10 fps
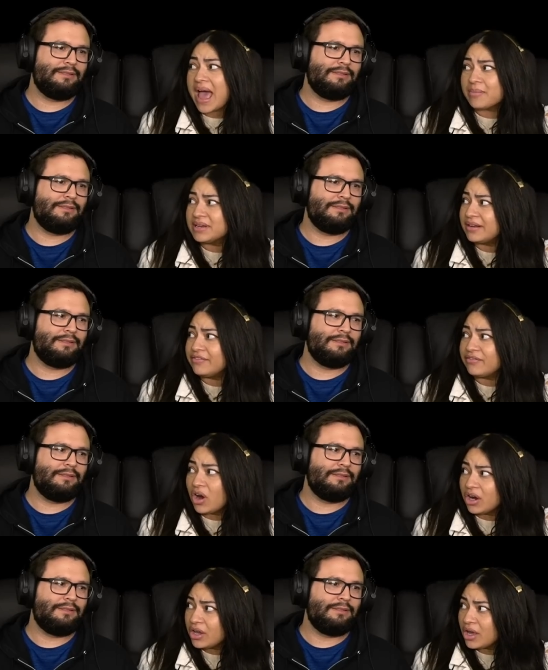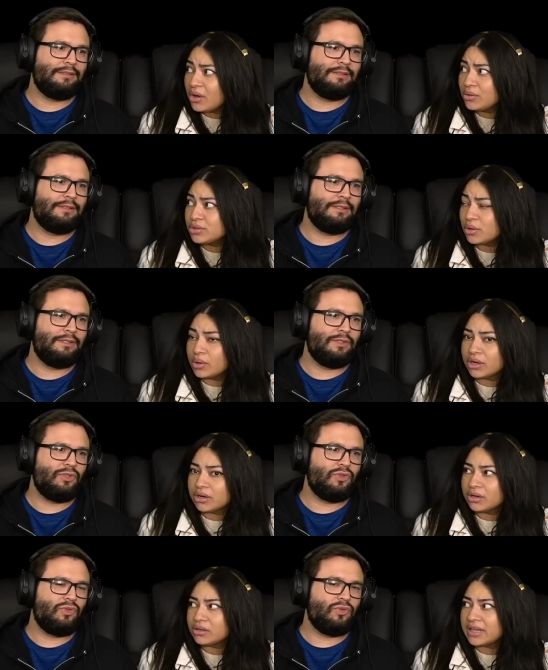Speaker 1: happened in Fargo. So
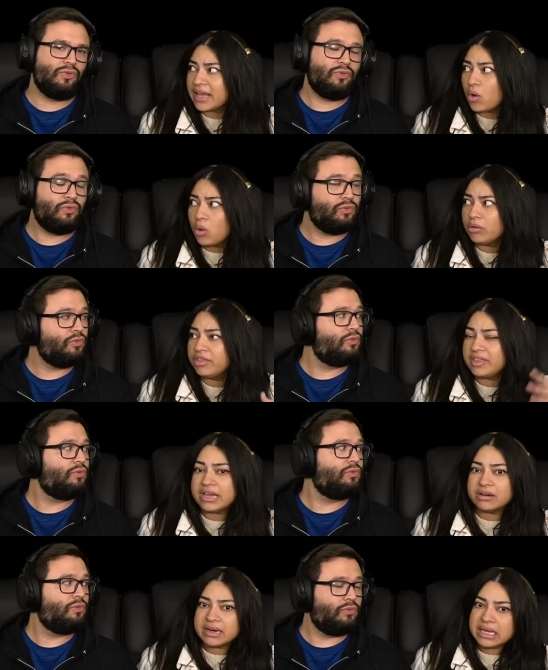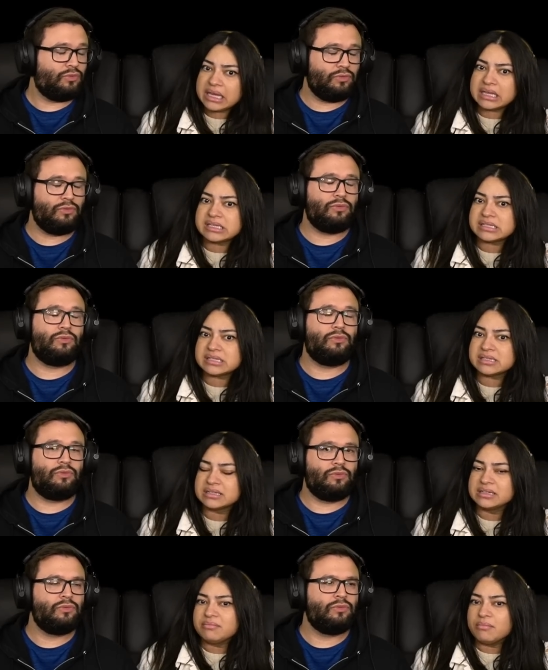her like whole theory
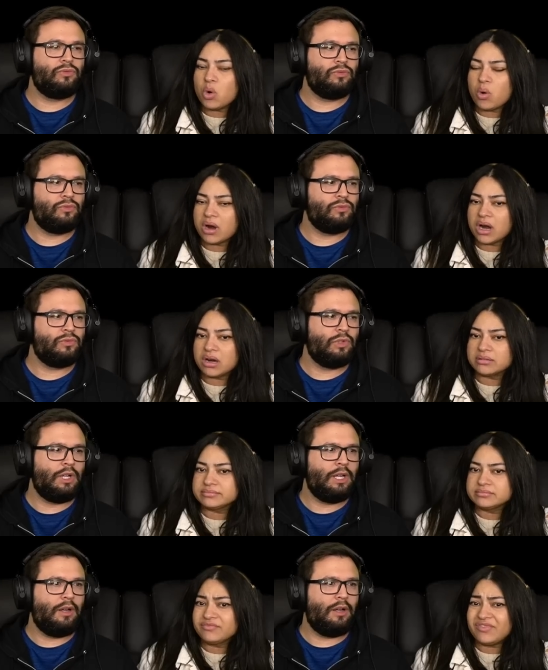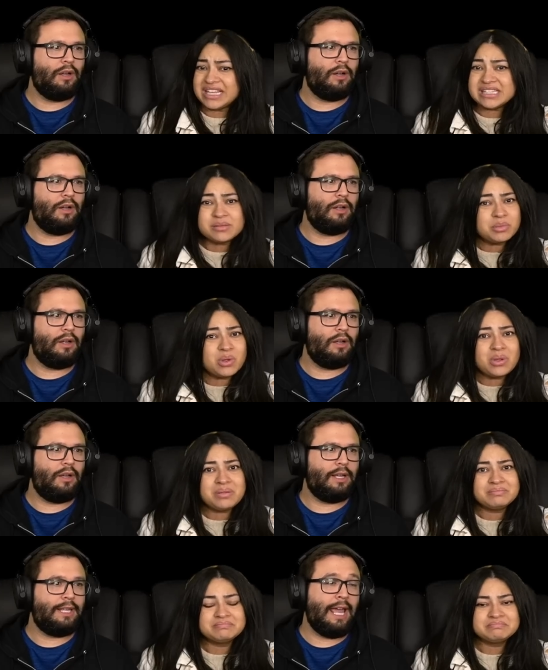is more
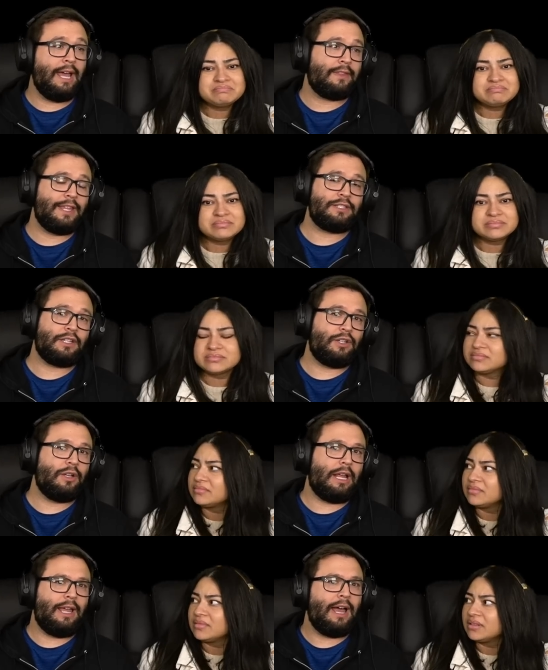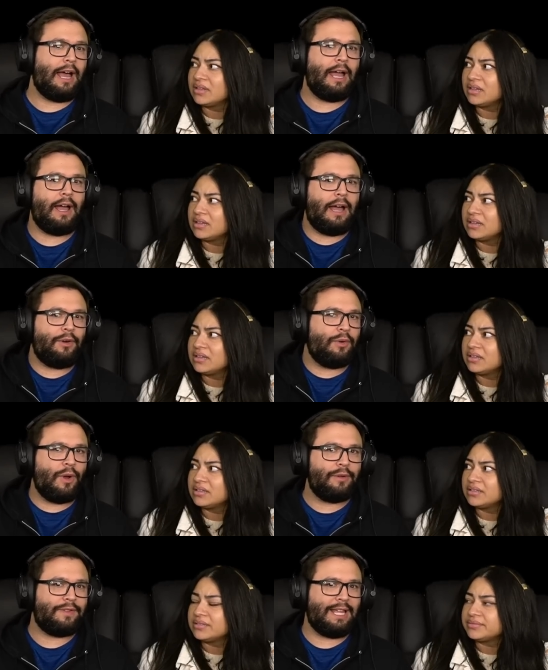feasible.
Speaker 2: Yeah, that's a good, yeah. I, I don't
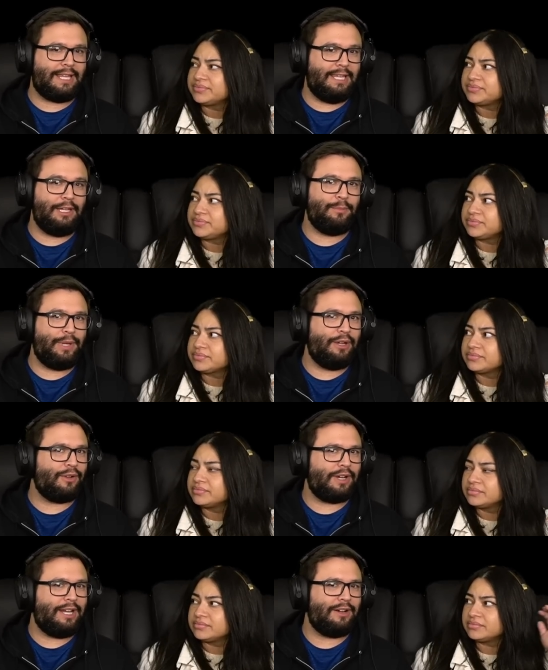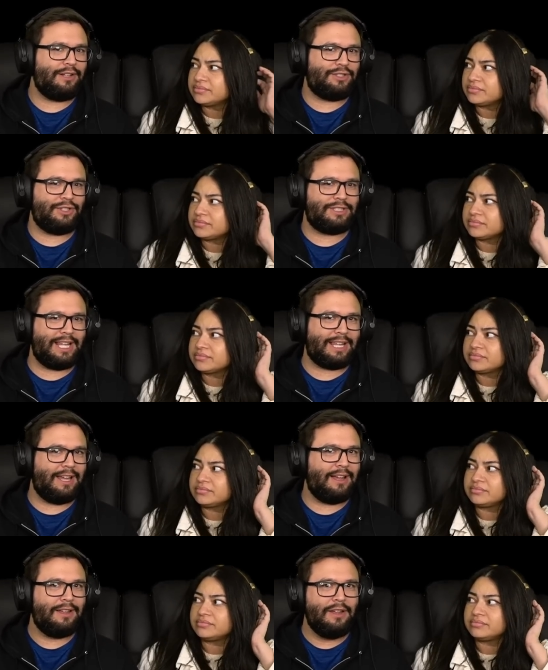know if like Key and Peele are here is just like
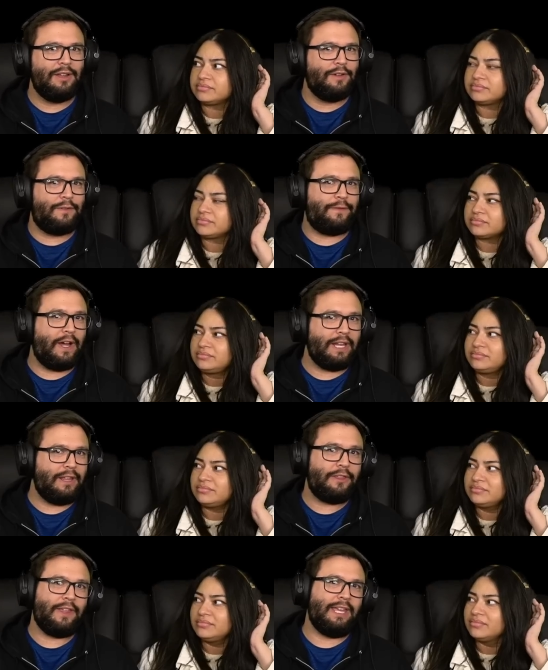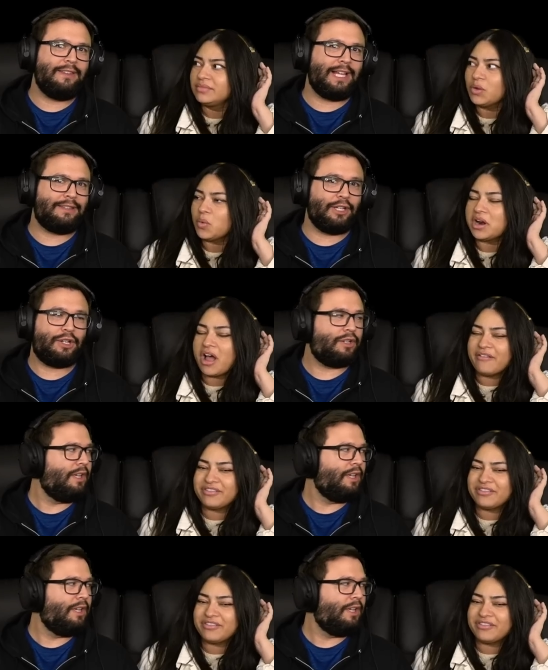a funny thing. Like,
Speaker 1: the,